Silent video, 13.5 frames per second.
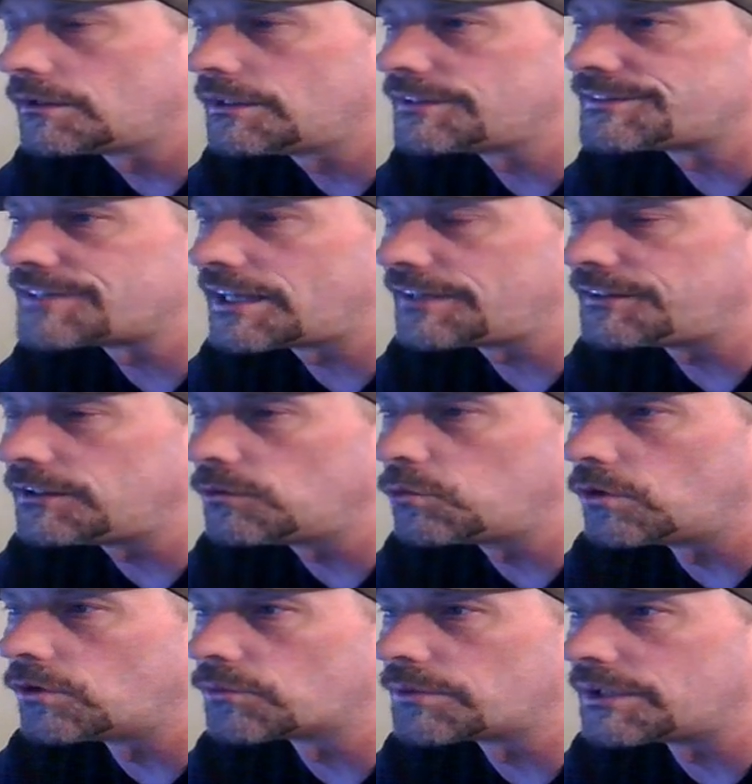It's not that he
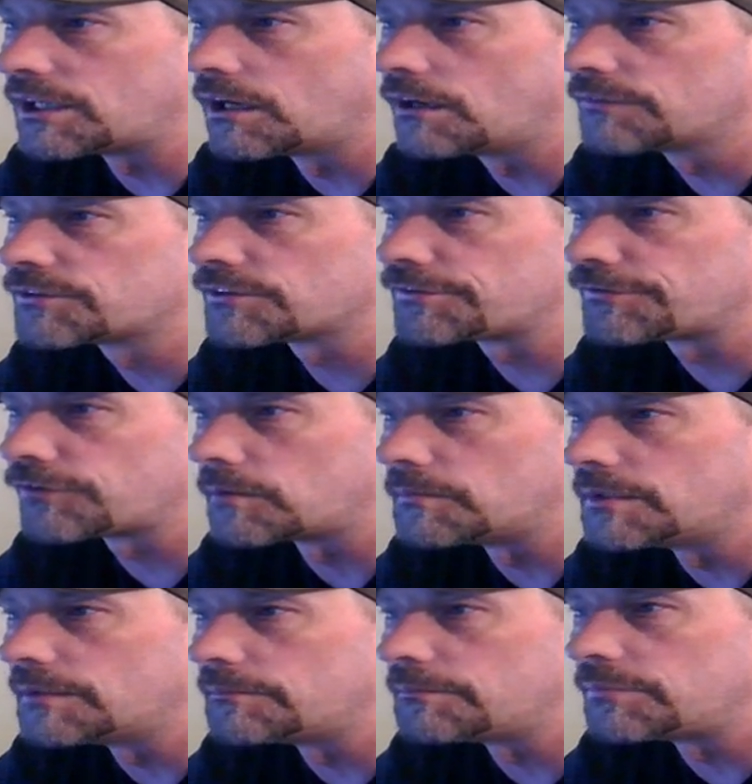won't recover from
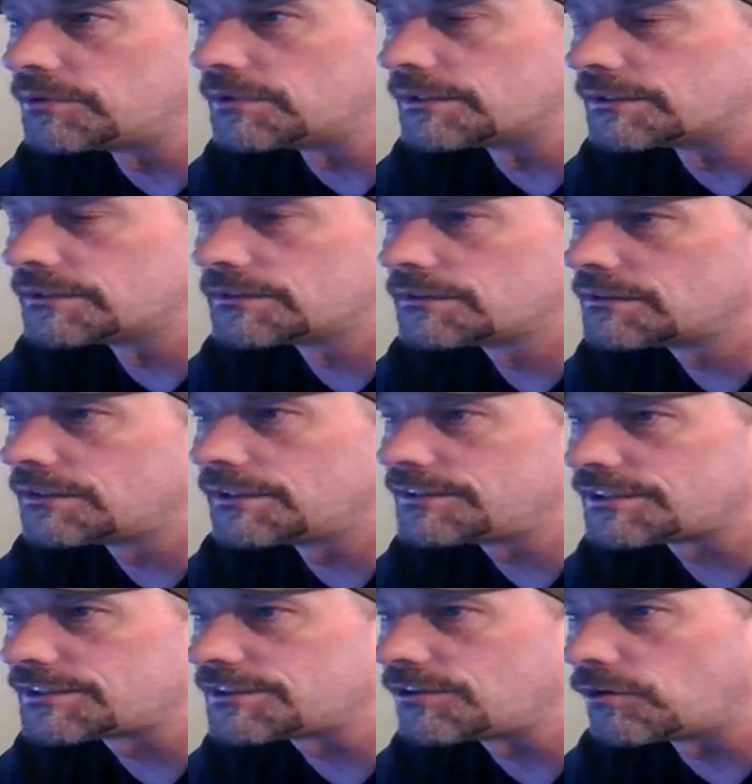it, but it
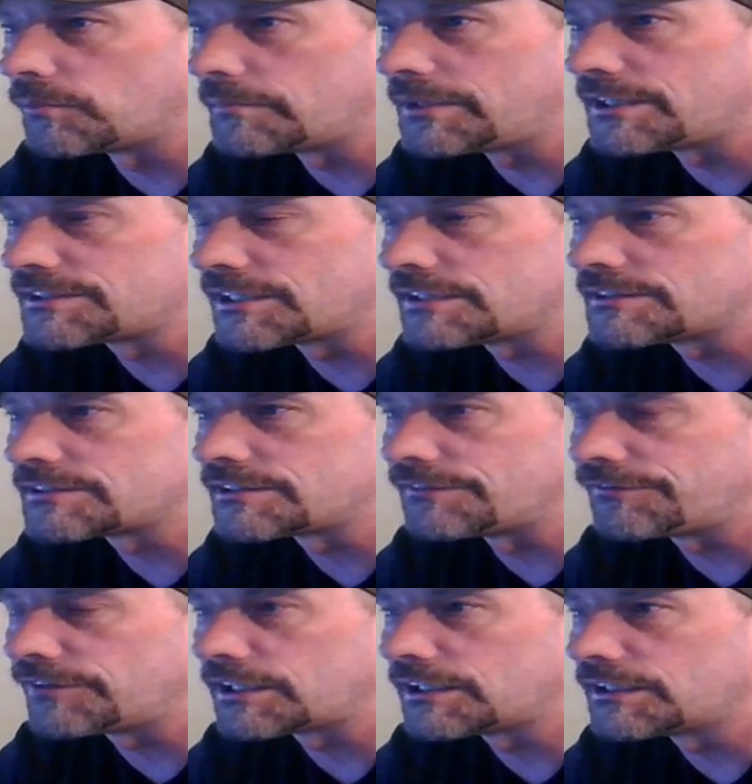just don't make sense to
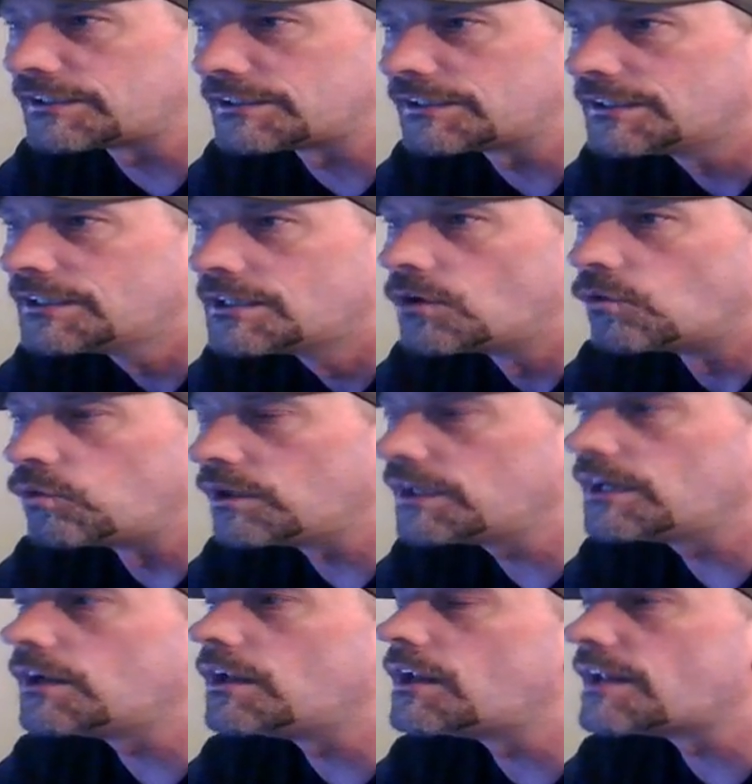fucking.
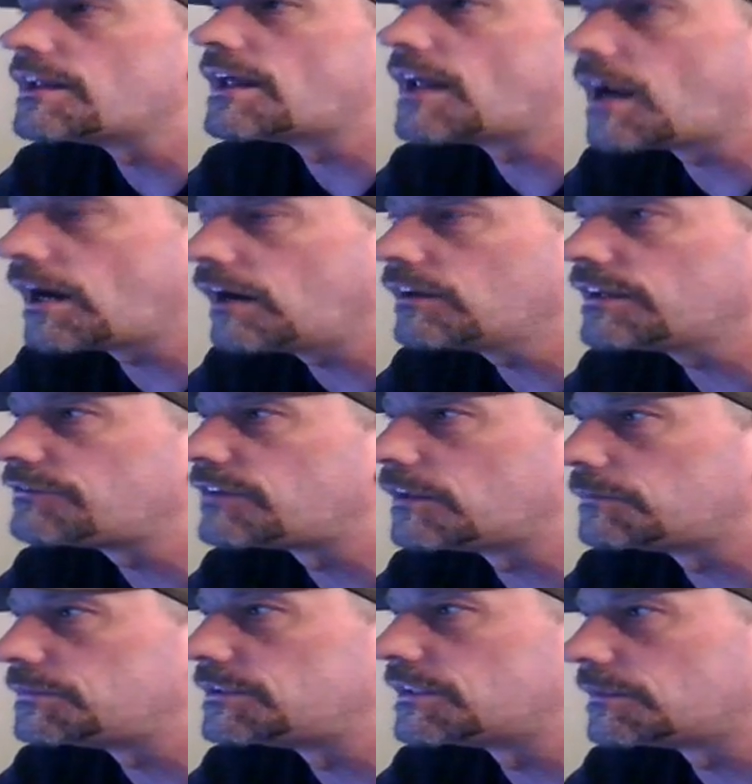I'll give
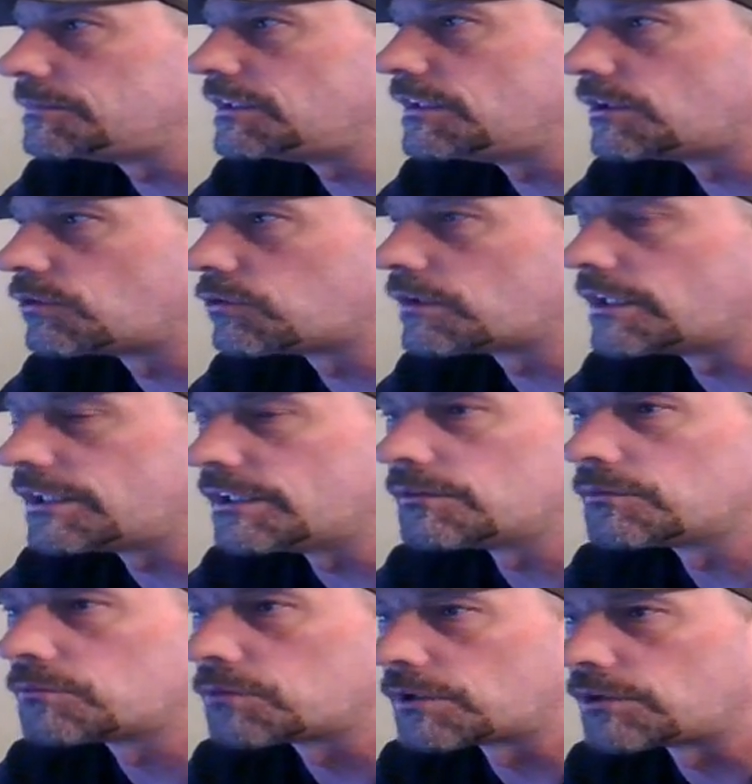WWE credit
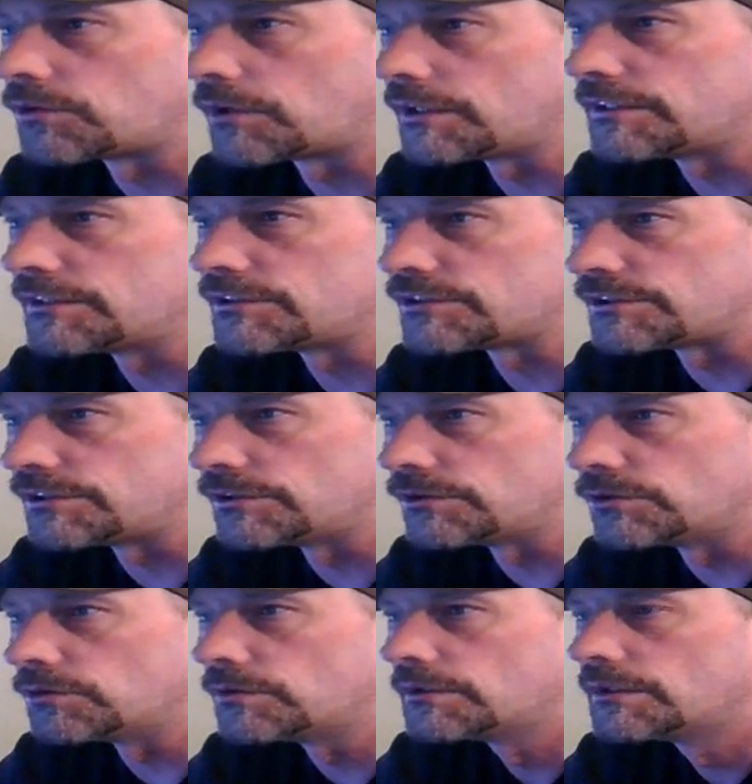where credit is due.